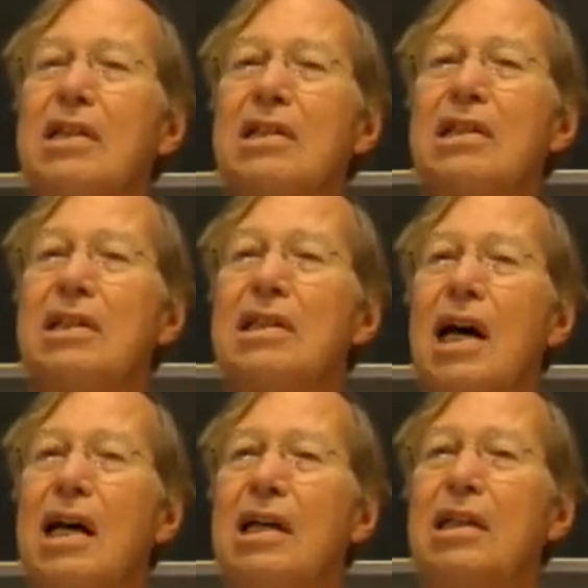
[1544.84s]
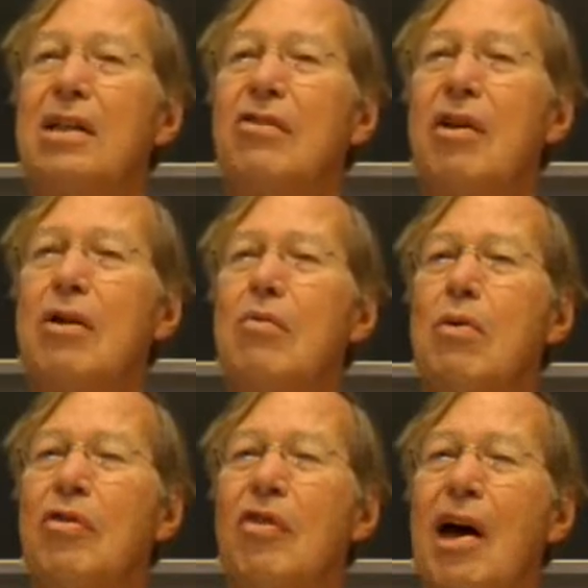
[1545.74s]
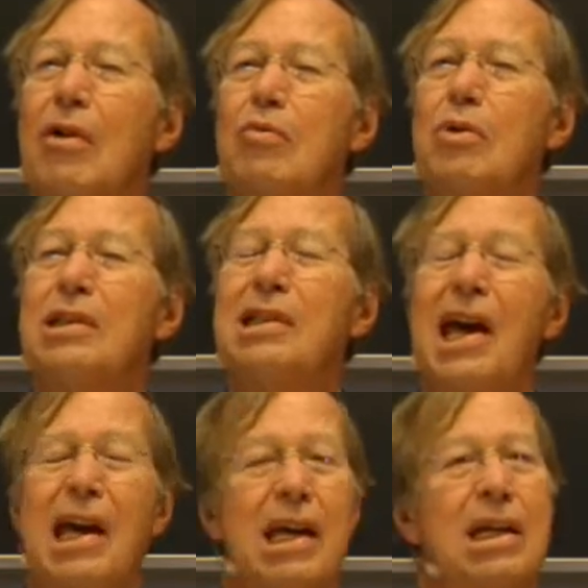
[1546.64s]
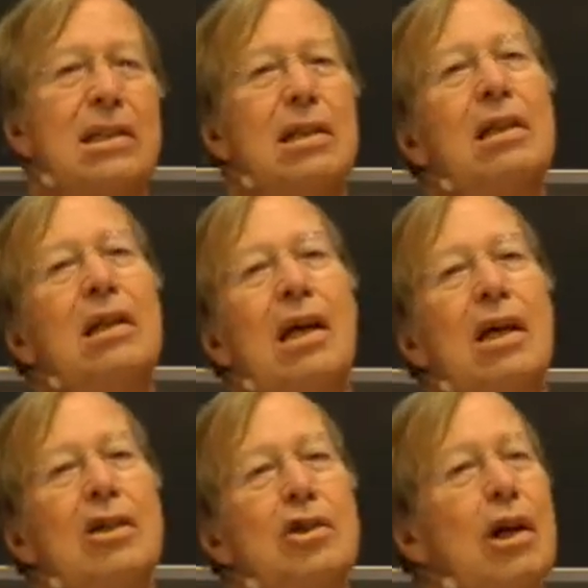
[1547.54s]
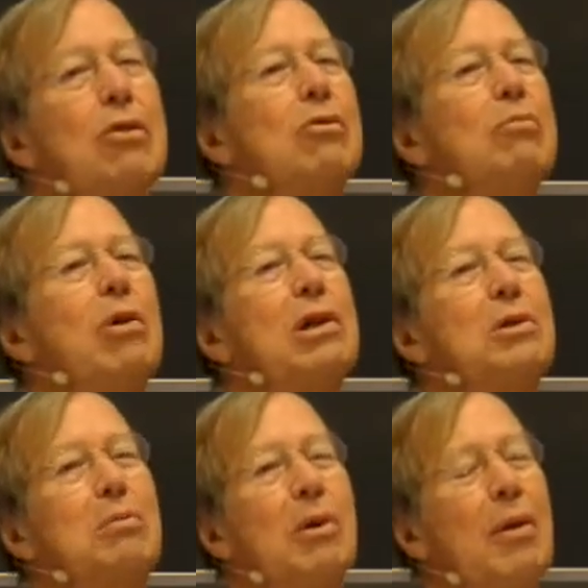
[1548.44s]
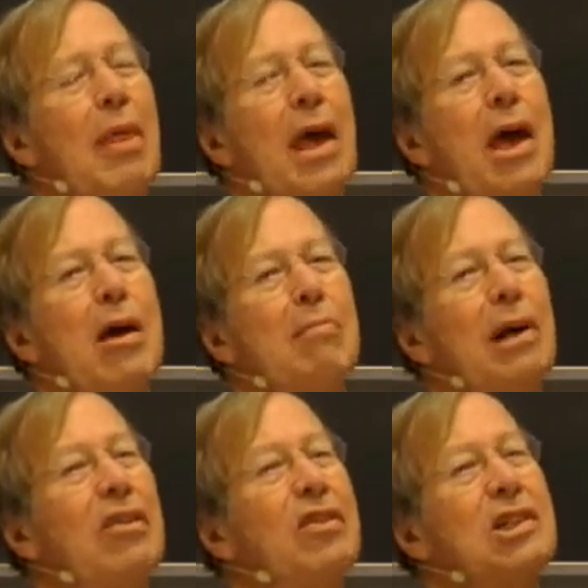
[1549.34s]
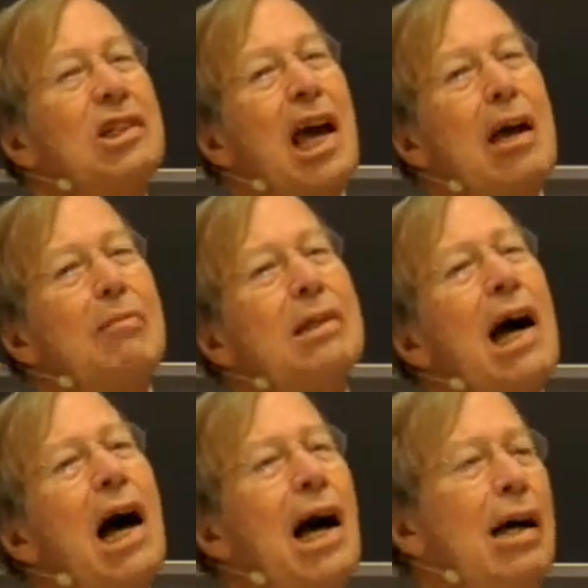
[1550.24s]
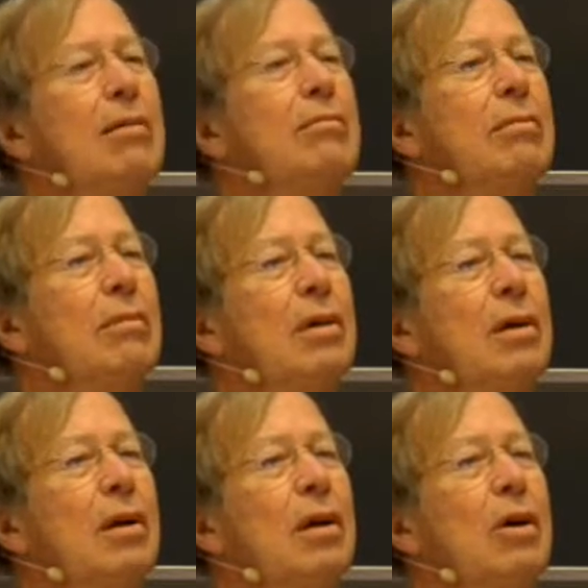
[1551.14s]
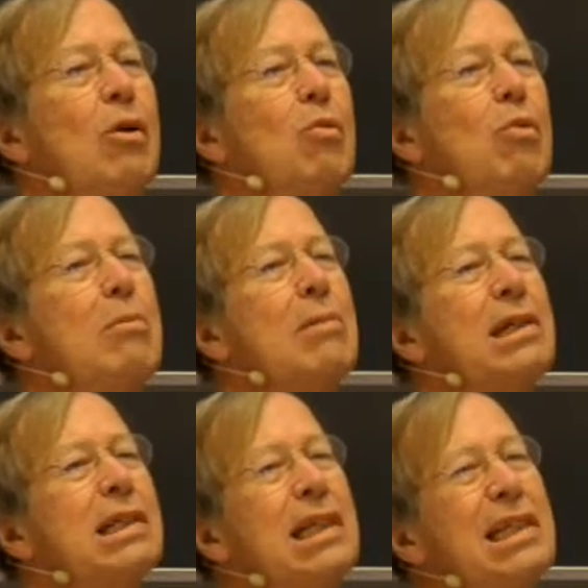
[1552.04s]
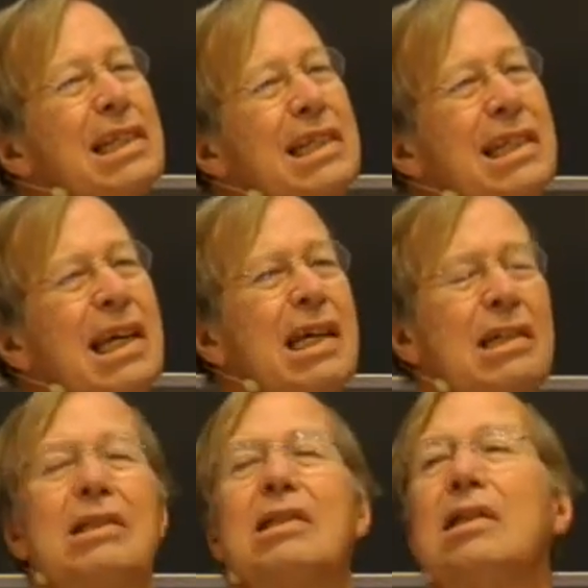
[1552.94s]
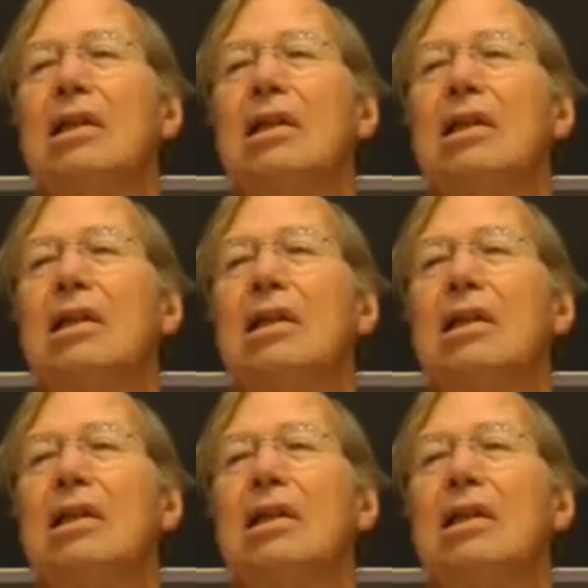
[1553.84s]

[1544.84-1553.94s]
society. Think what that would take as a general principle. But at the same time, we must insist